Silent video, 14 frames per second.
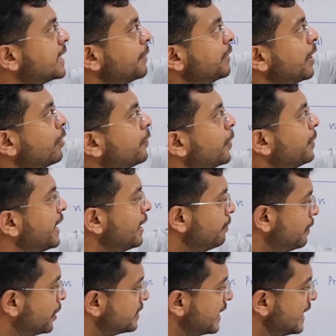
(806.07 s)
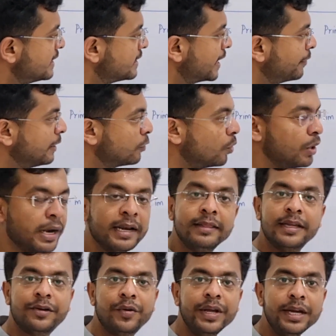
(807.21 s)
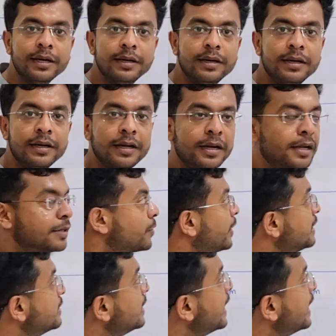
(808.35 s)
coming out from A, because A is now included in the tree. So what is the